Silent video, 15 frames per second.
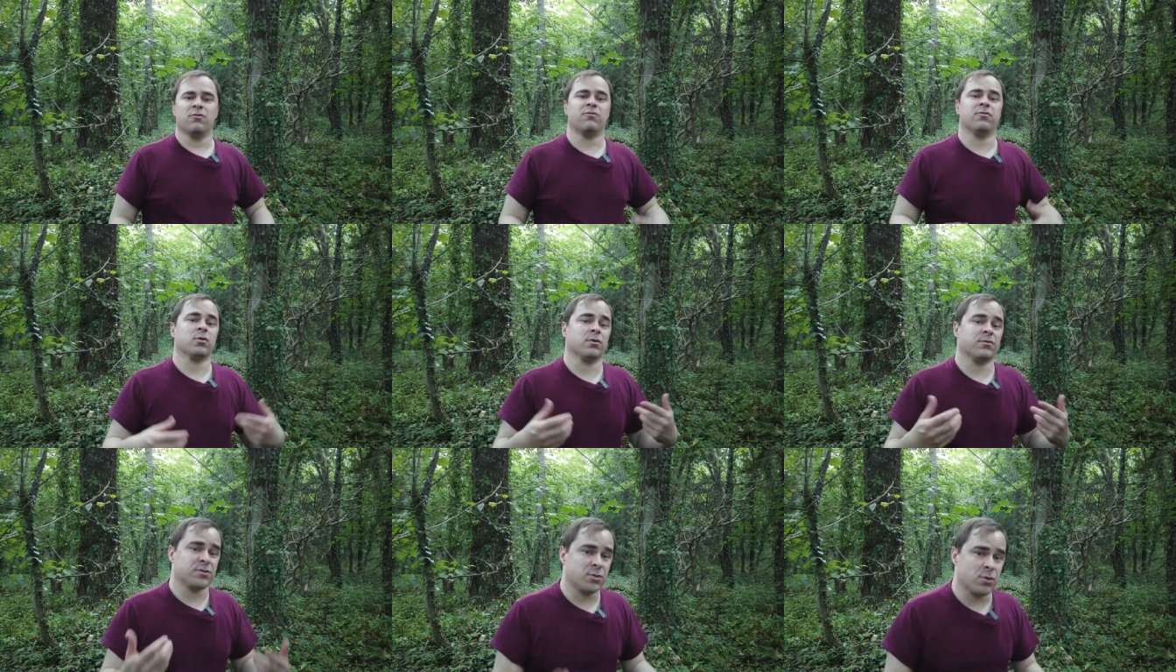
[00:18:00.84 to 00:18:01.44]

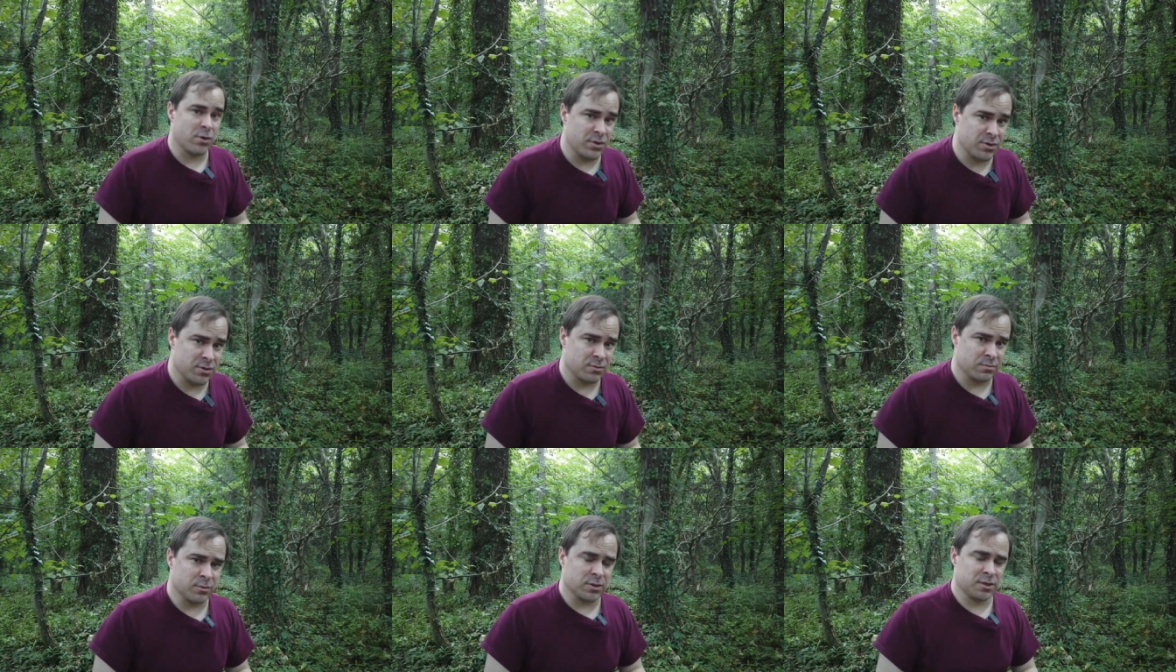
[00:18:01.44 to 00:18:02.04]
full of
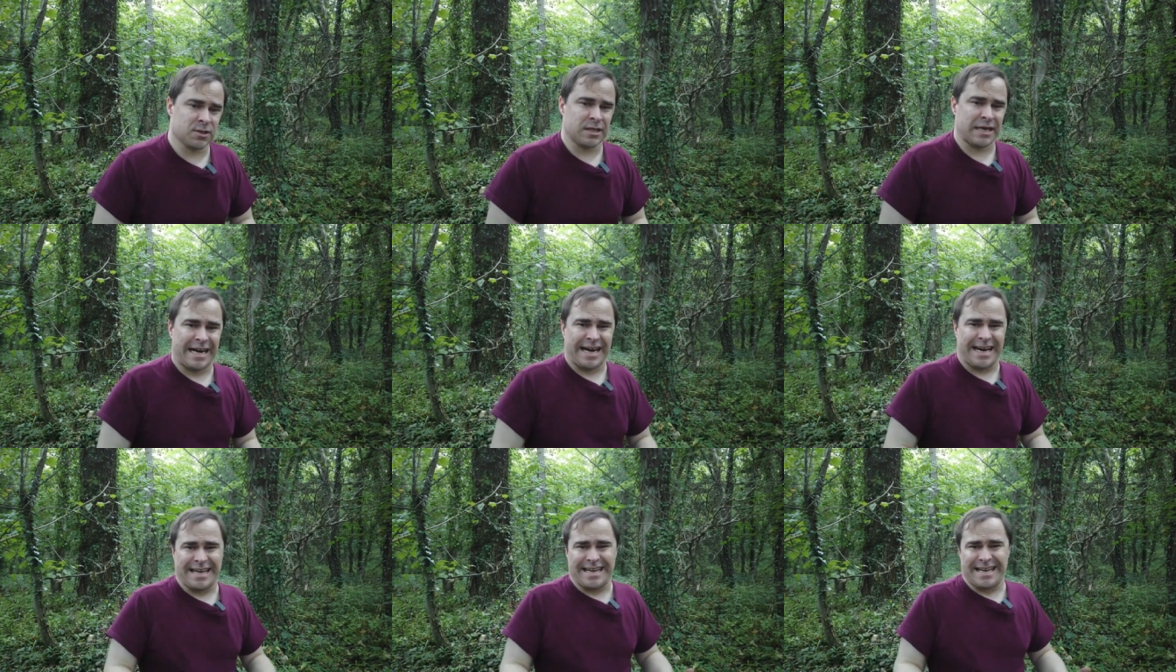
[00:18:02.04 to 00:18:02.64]
tourism, which
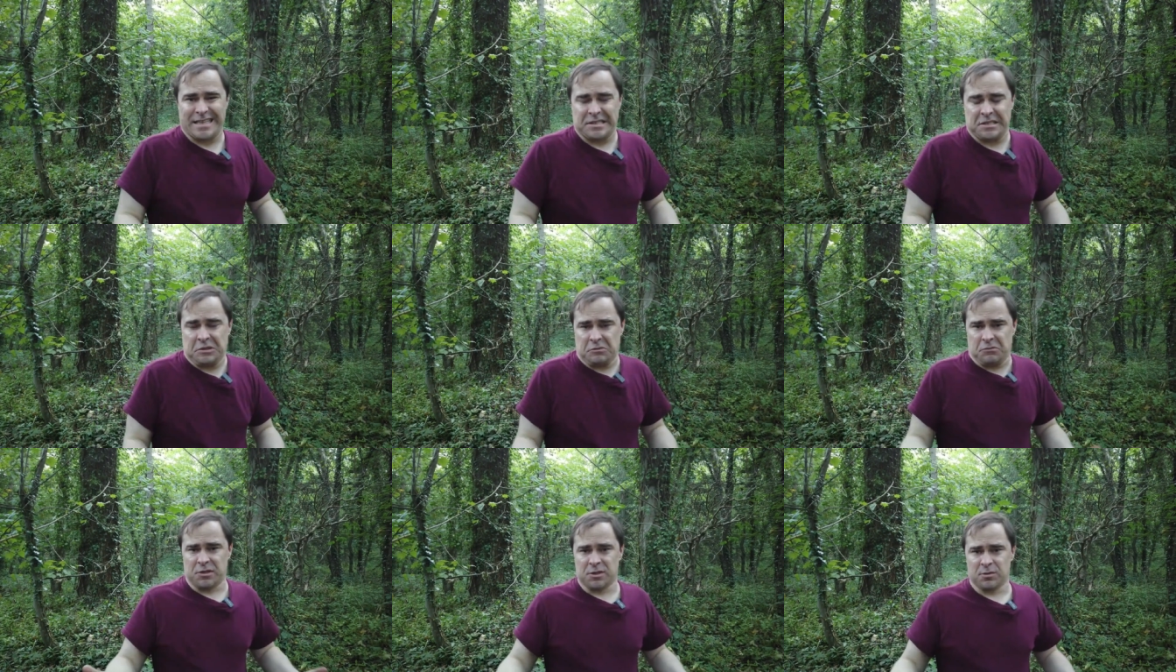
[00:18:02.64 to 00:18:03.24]
I
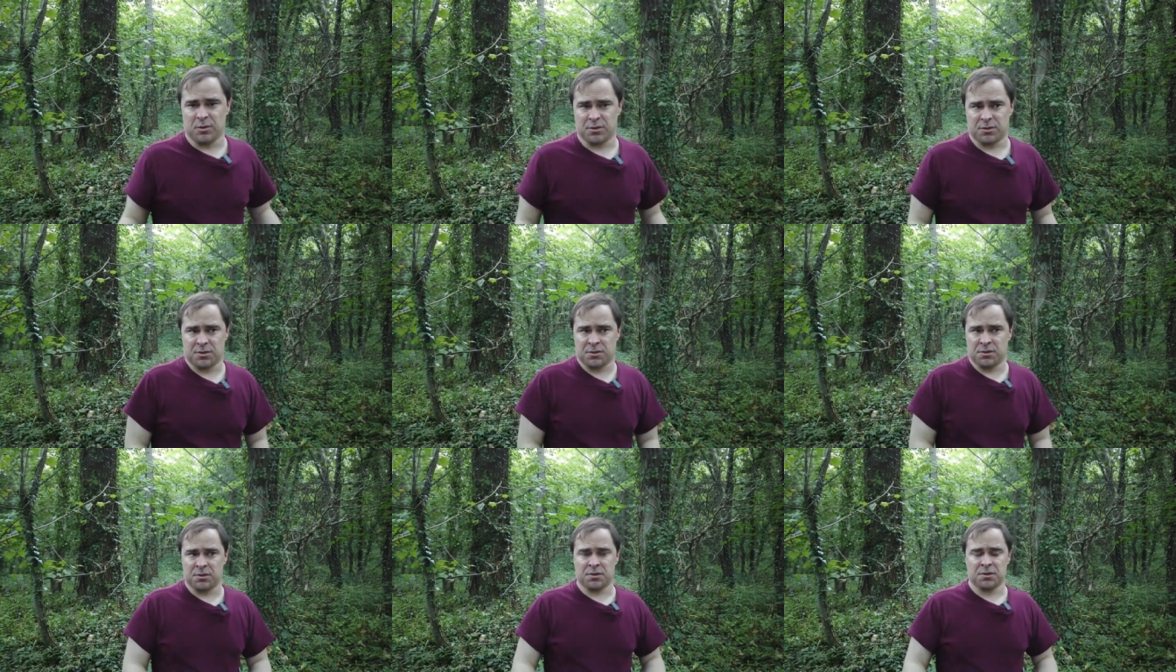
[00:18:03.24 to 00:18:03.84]
don't really want
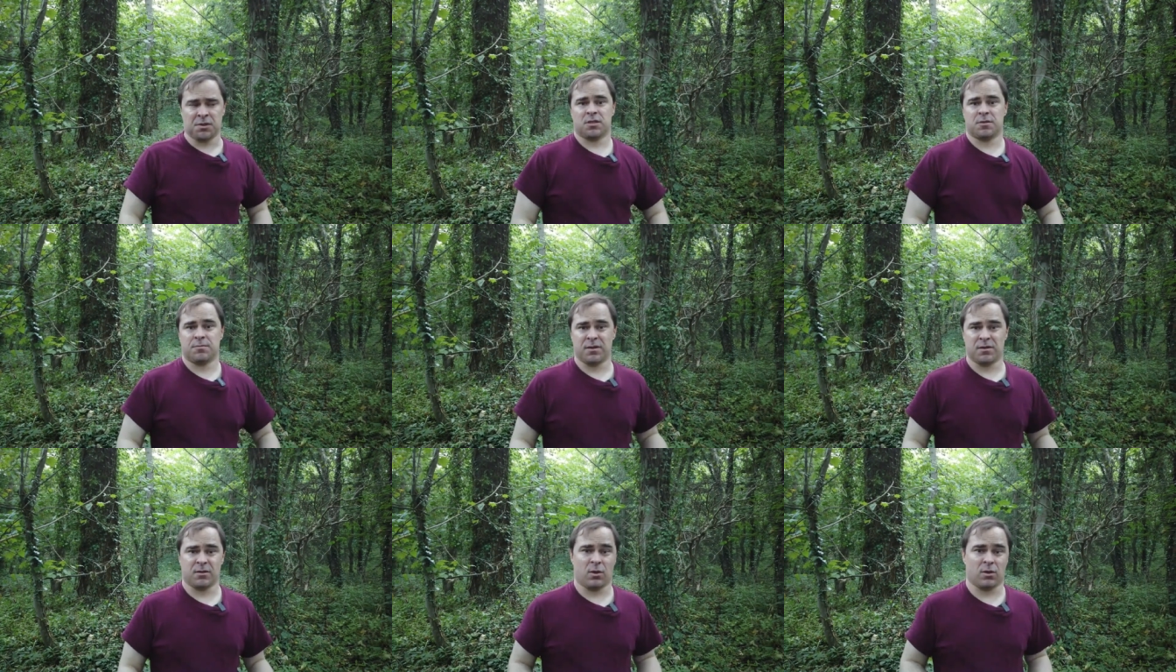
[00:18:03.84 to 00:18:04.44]
to
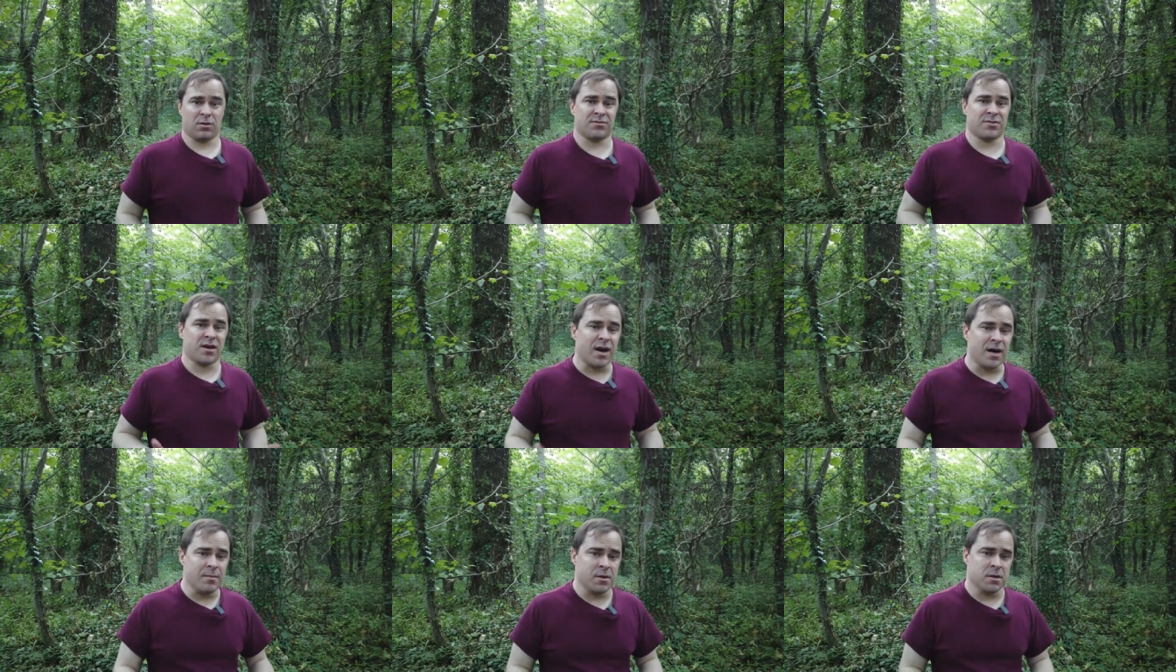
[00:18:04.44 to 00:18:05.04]
spend a lot of
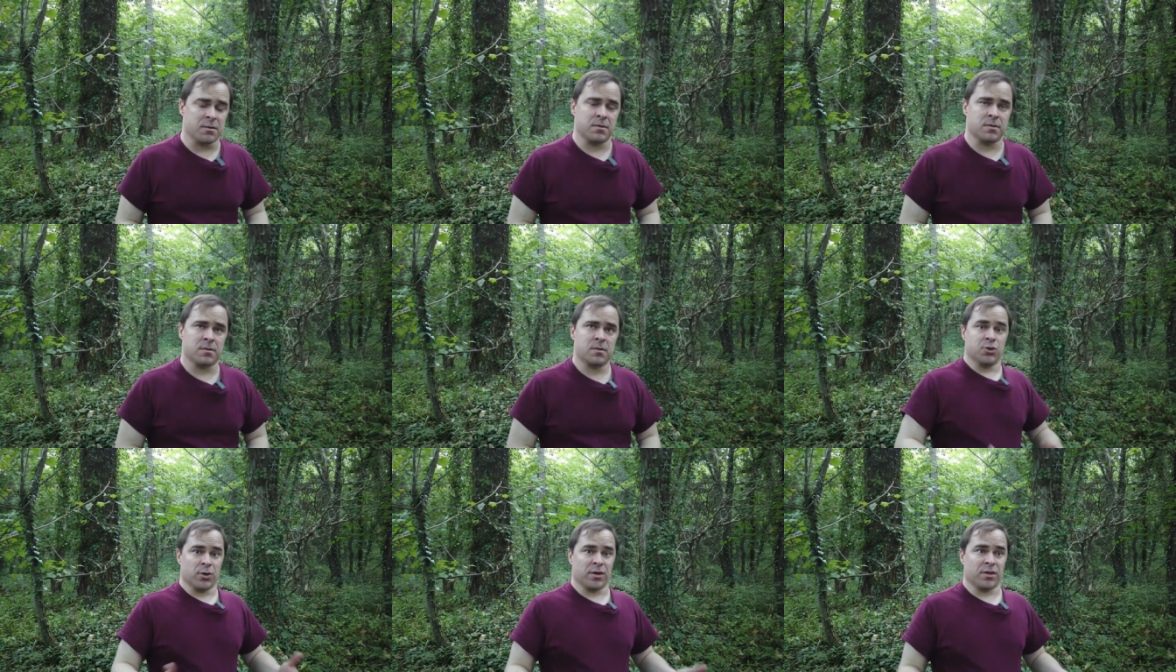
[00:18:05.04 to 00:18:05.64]
time in
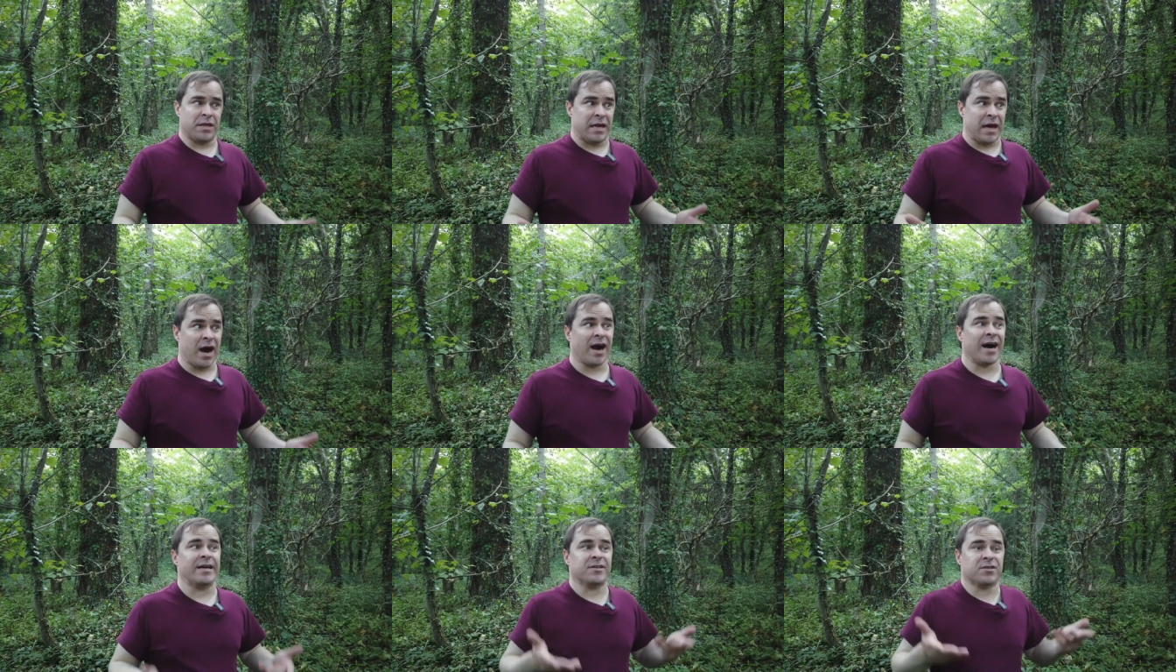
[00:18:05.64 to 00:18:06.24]
during the
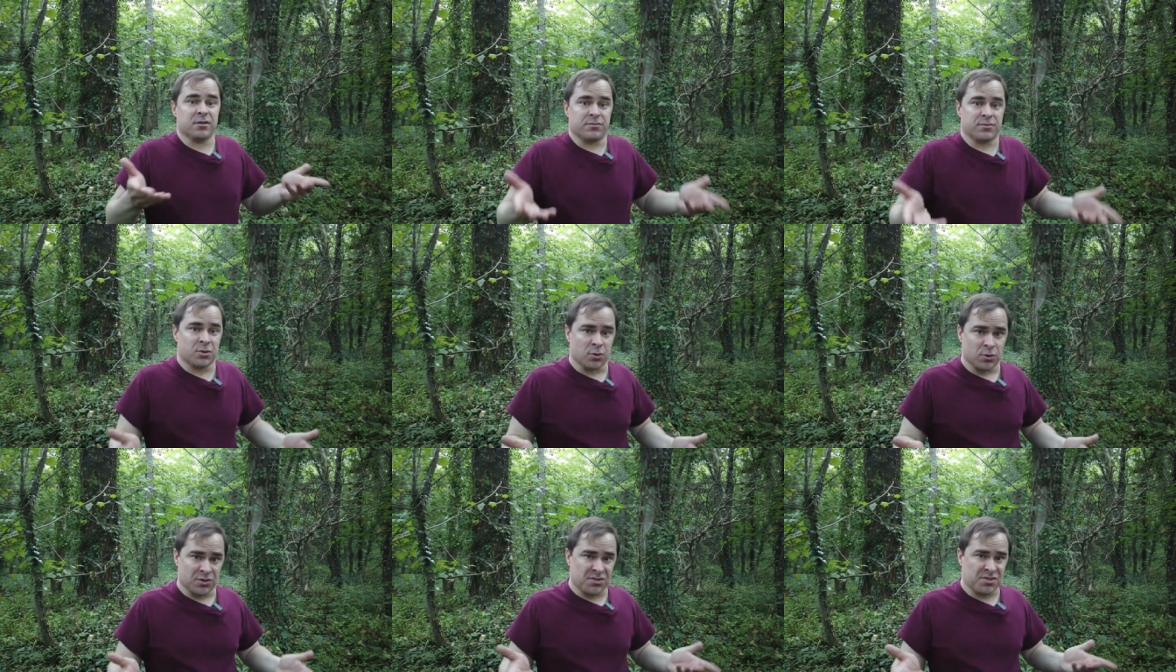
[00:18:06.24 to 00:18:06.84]
height of
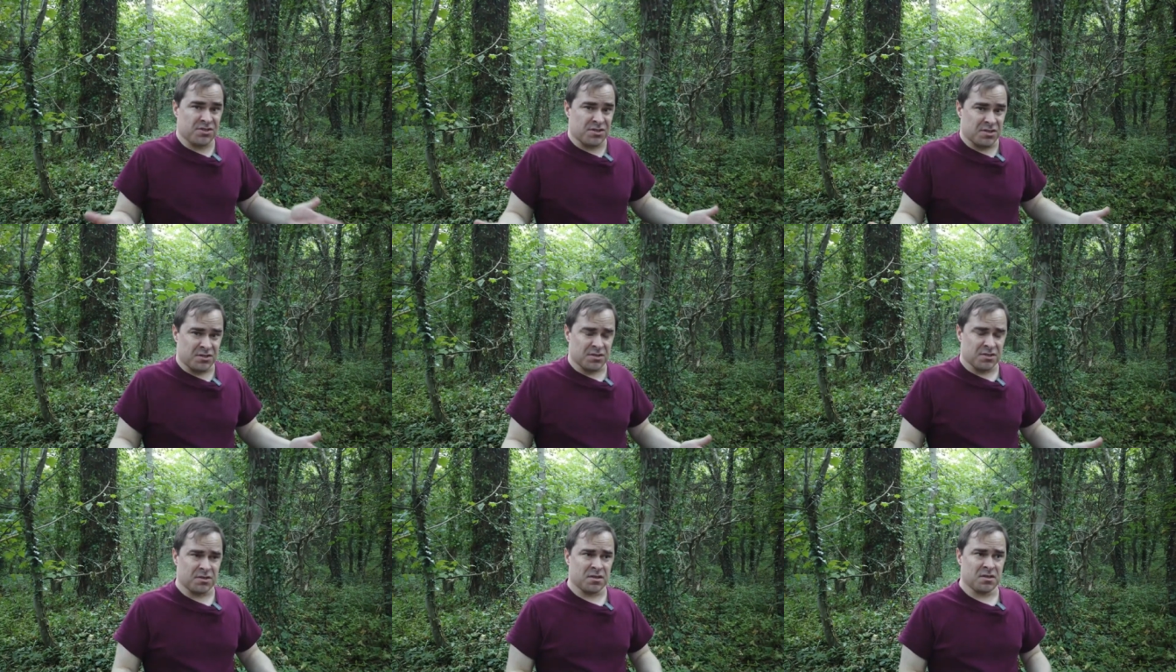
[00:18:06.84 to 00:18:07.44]
tourist
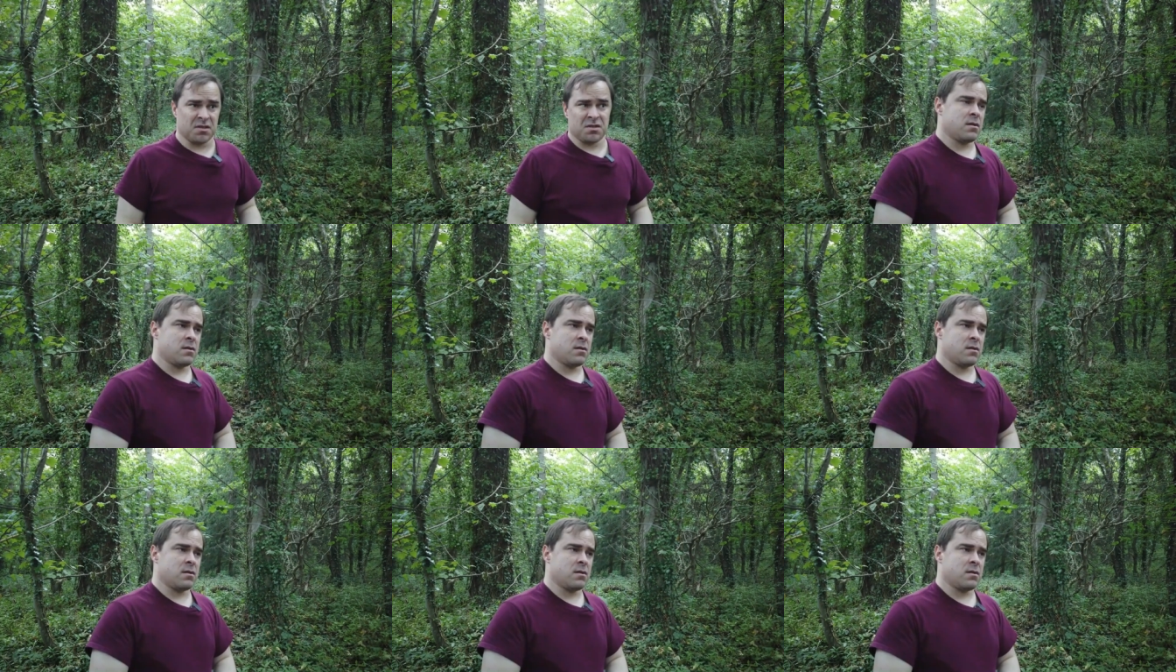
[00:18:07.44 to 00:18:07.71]
season.